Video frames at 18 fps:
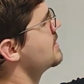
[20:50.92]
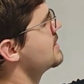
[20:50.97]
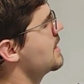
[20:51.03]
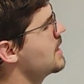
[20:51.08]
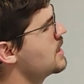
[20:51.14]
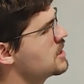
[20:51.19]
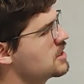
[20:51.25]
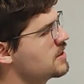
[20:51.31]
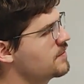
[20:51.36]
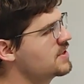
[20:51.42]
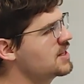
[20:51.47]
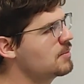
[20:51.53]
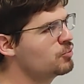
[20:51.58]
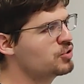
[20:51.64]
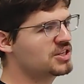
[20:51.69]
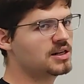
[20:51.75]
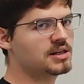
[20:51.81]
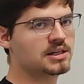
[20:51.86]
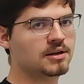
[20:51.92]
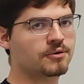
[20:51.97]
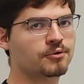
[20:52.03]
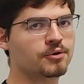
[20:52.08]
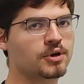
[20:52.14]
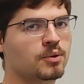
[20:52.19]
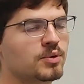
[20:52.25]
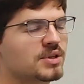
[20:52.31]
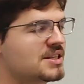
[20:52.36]
the sinus of some resulting
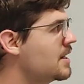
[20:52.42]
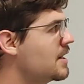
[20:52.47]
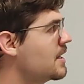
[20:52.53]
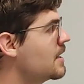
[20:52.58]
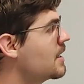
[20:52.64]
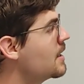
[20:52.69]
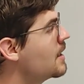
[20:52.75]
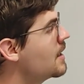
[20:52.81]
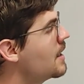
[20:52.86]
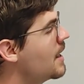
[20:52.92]
frequency,